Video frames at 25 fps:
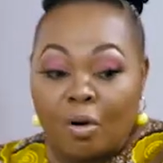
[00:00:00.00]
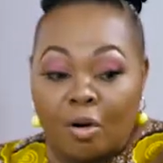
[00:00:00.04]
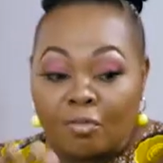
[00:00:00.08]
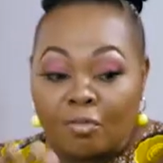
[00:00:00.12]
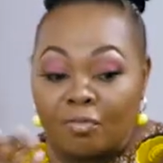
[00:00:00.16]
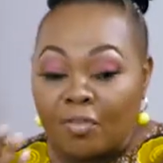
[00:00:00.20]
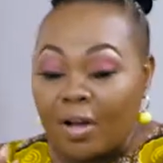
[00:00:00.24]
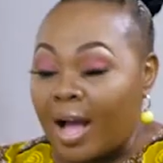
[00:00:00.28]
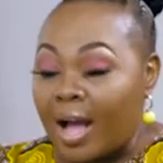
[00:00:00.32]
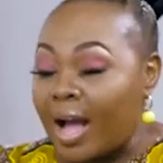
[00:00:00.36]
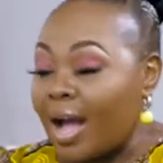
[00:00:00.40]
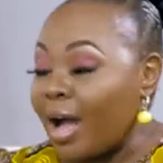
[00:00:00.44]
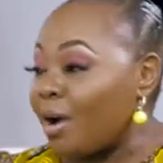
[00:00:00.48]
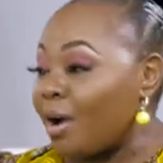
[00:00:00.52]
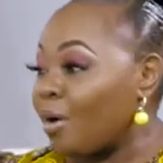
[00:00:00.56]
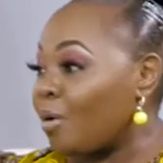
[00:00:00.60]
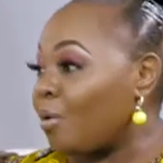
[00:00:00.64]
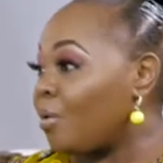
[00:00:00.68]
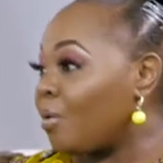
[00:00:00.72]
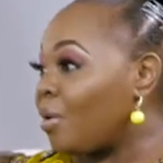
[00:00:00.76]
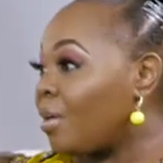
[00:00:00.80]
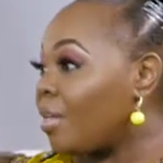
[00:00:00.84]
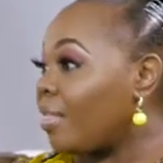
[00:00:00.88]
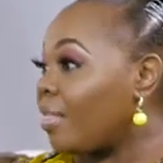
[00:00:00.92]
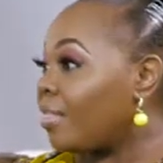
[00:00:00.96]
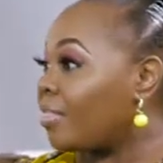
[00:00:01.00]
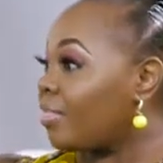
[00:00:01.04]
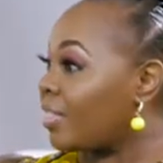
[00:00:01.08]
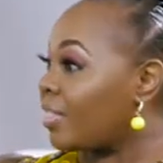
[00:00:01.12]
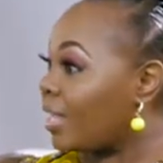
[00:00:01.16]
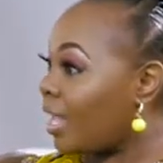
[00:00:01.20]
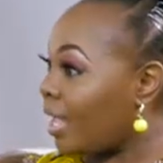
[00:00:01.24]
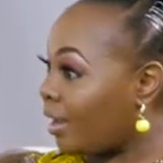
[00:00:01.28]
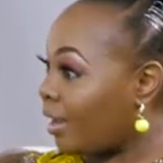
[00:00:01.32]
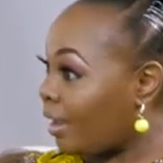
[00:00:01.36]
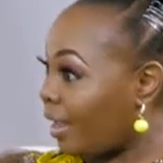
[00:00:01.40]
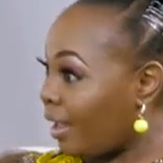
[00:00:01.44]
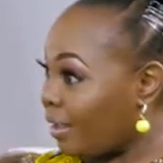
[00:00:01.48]
of how
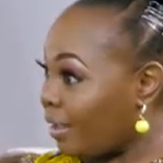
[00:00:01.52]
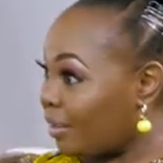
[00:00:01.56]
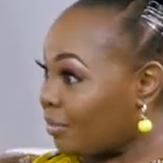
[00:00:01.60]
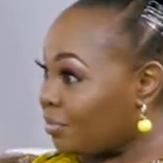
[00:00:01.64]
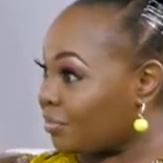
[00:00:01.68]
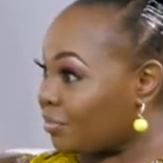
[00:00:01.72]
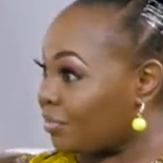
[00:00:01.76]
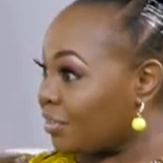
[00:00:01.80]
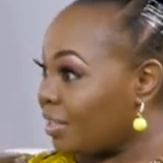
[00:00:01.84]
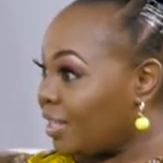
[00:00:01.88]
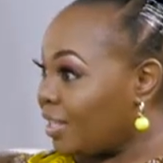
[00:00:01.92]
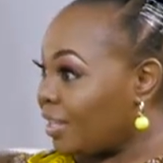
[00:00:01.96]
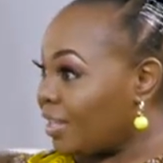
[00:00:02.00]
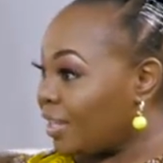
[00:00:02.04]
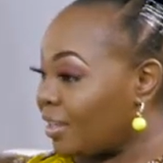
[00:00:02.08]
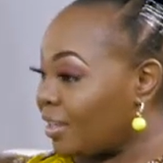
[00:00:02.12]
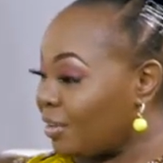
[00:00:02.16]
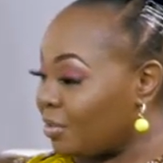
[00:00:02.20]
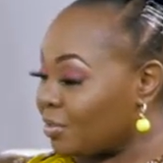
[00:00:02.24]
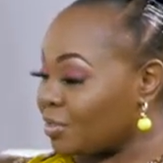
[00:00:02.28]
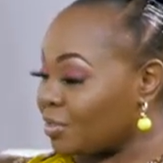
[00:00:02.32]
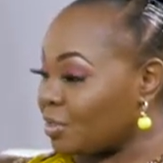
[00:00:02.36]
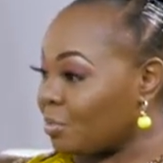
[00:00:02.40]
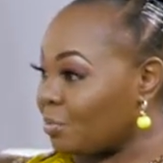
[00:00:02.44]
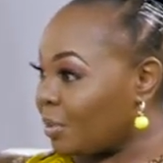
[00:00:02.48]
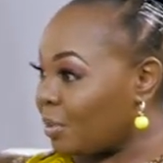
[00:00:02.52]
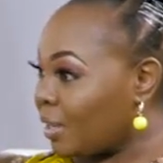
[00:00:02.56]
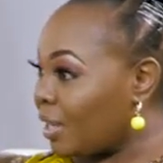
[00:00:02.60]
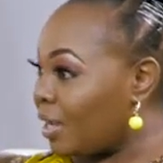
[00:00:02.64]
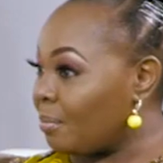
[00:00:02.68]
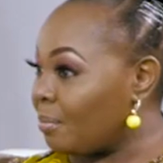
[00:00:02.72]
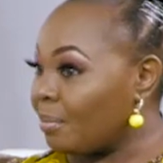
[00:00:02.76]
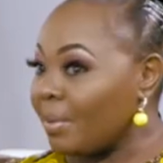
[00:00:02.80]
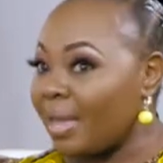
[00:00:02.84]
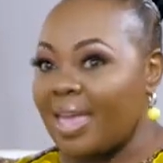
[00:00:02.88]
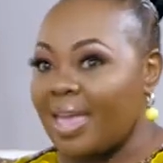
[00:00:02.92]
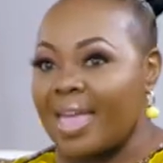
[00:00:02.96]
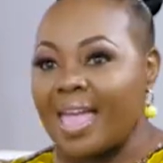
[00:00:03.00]
their life can also
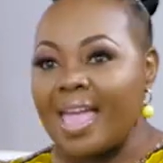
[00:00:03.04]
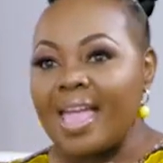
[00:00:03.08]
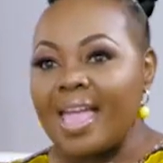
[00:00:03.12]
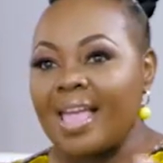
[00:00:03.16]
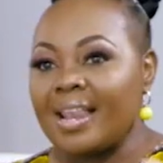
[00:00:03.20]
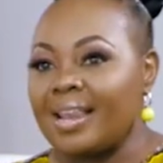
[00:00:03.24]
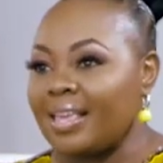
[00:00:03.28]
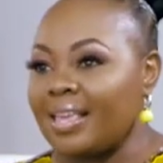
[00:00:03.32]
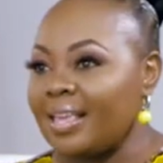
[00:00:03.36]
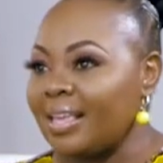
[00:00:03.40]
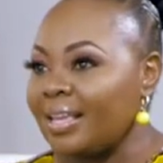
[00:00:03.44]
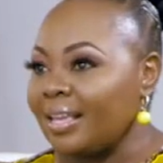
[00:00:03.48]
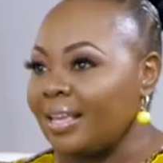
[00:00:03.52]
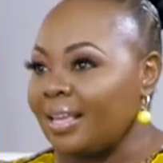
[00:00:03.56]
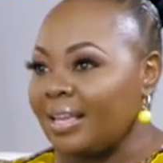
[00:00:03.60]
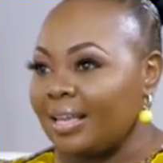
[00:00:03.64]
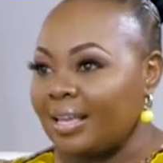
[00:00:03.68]
overcome any